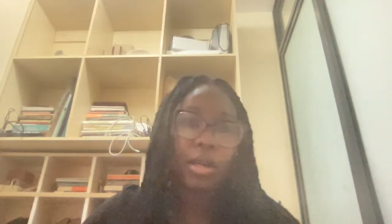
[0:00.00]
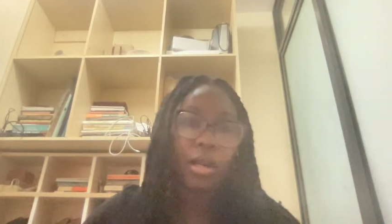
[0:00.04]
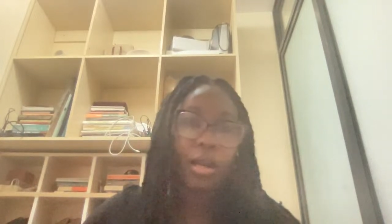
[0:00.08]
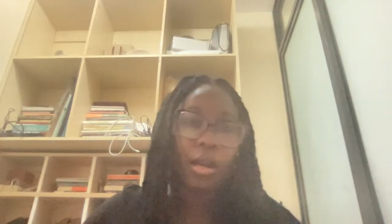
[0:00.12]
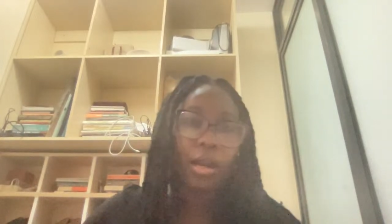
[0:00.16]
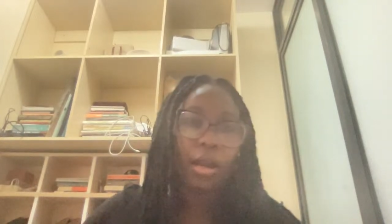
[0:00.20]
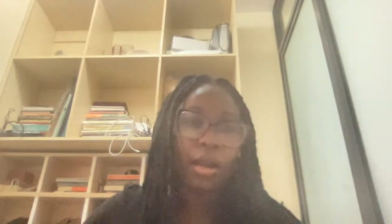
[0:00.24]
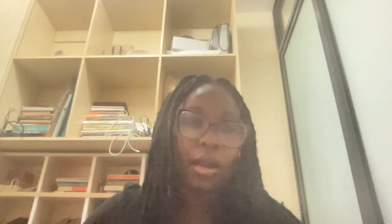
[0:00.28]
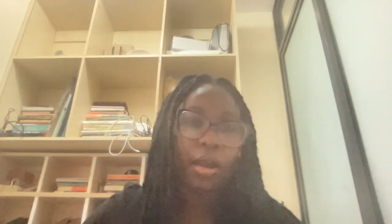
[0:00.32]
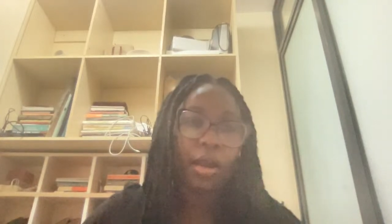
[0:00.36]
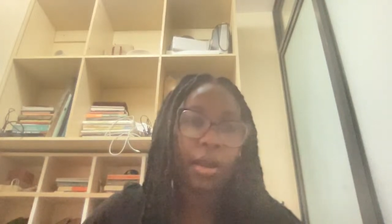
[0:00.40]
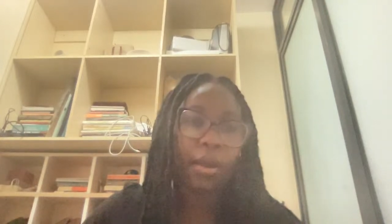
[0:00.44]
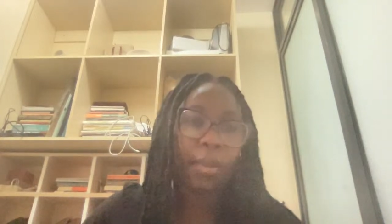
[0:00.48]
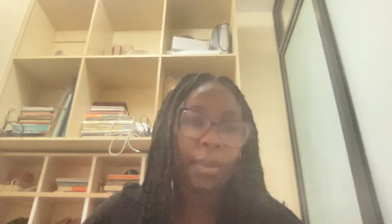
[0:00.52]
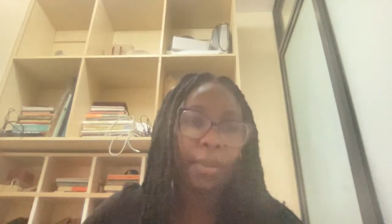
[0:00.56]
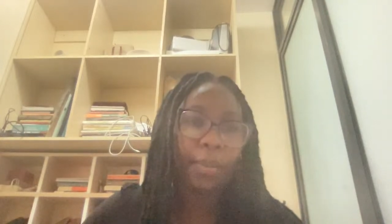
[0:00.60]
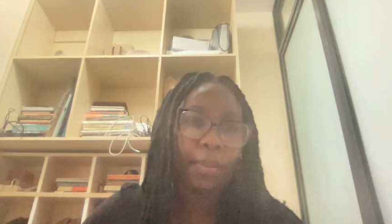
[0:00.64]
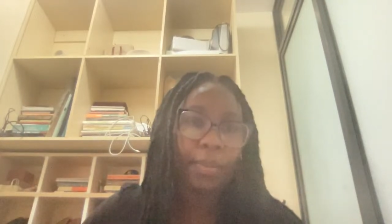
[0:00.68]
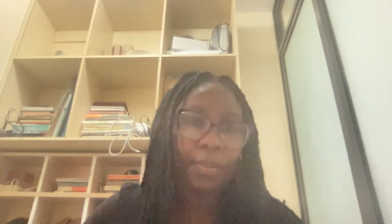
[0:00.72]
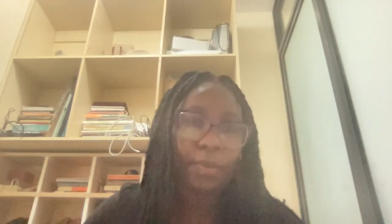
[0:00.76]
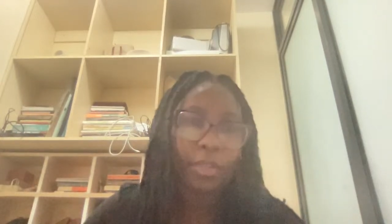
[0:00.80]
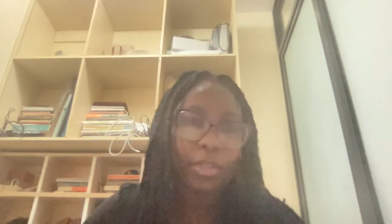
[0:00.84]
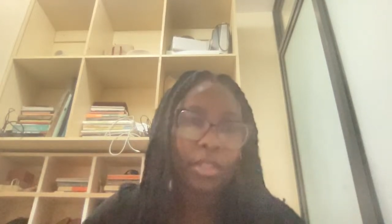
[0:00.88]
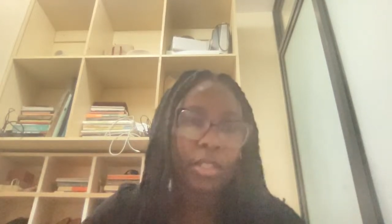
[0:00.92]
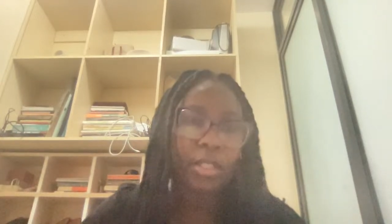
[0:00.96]

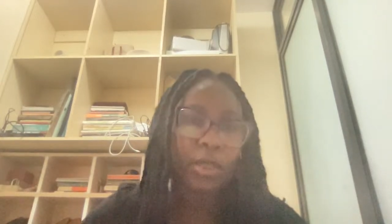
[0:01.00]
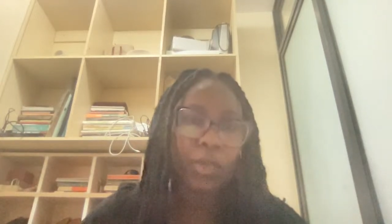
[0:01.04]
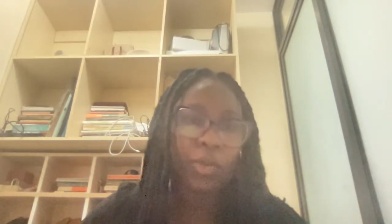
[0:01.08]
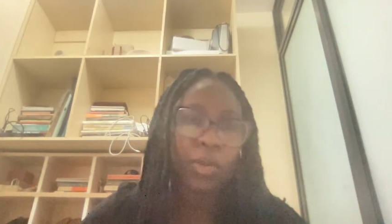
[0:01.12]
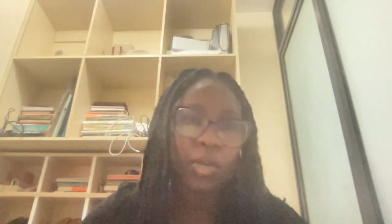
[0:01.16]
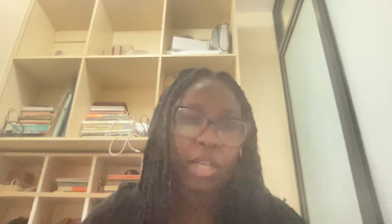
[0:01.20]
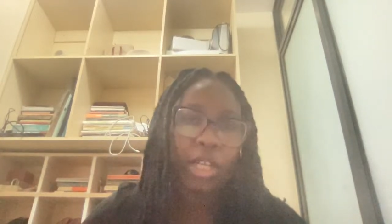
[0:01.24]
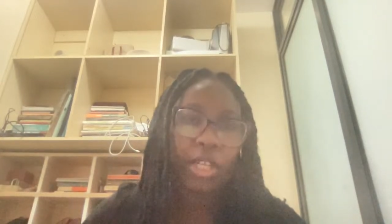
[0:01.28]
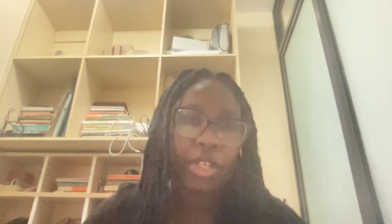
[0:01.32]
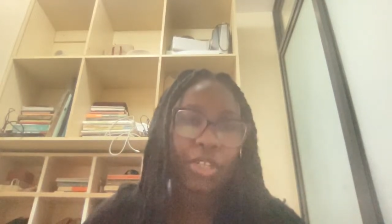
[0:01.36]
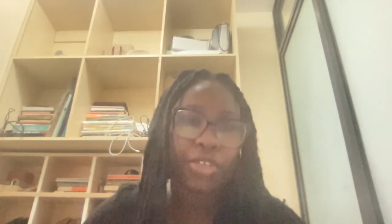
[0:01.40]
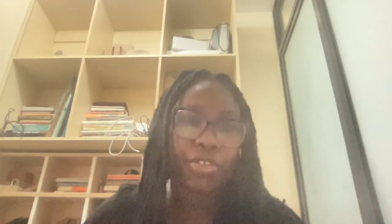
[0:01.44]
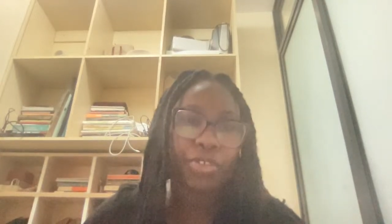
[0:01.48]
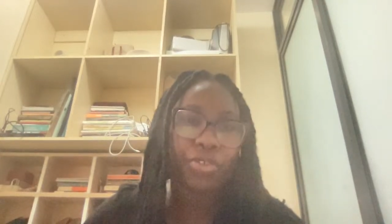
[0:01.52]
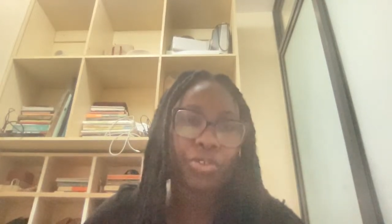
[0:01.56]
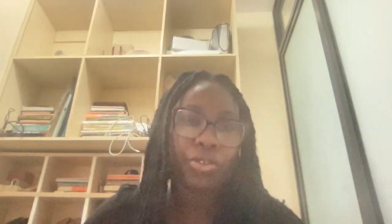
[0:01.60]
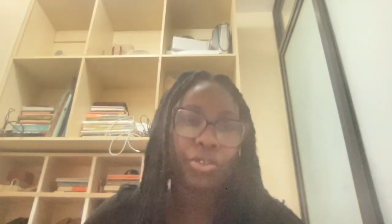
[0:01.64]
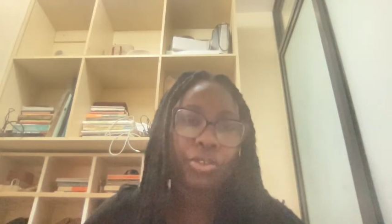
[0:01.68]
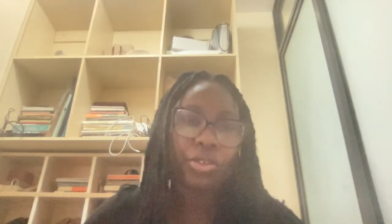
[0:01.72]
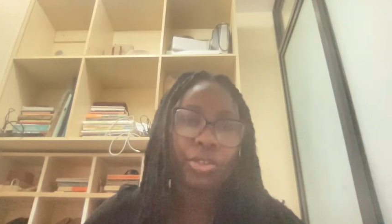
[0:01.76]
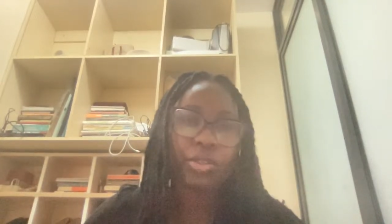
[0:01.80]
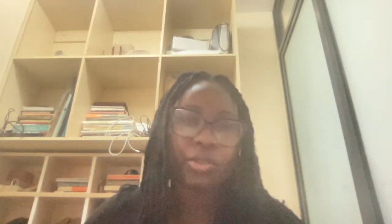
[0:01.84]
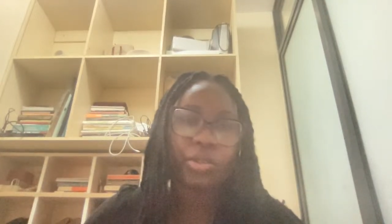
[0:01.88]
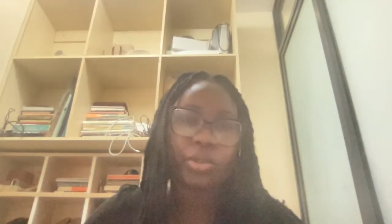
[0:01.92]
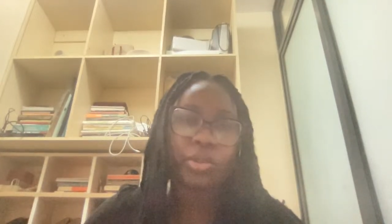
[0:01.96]
because I want to show
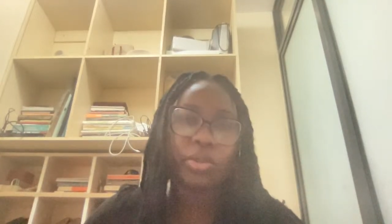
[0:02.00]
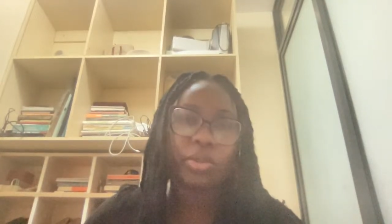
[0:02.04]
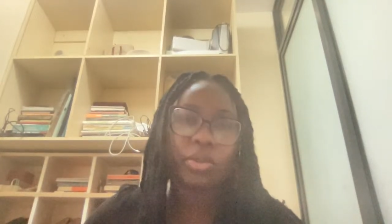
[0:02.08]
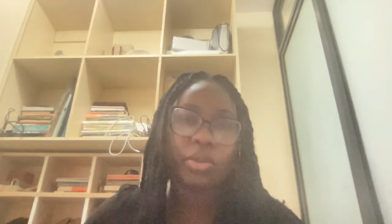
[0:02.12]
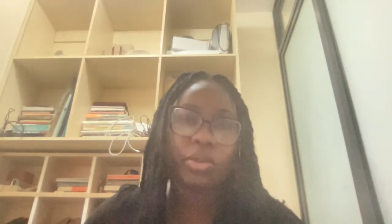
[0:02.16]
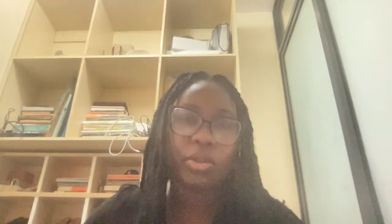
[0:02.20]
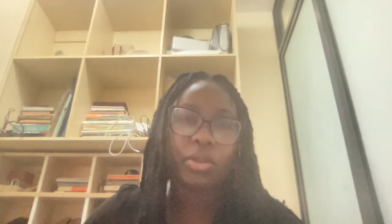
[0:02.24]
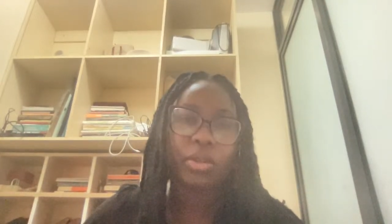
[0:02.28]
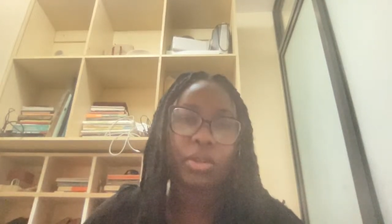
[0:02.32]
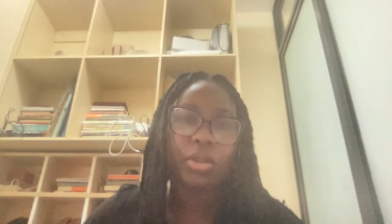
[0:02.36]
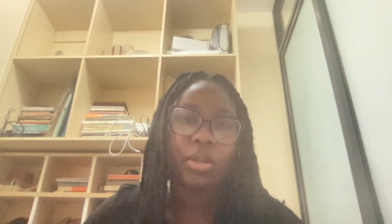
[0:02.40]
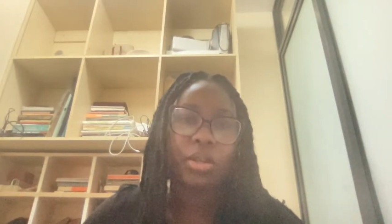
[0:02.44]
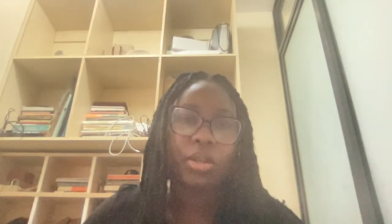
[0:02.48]
you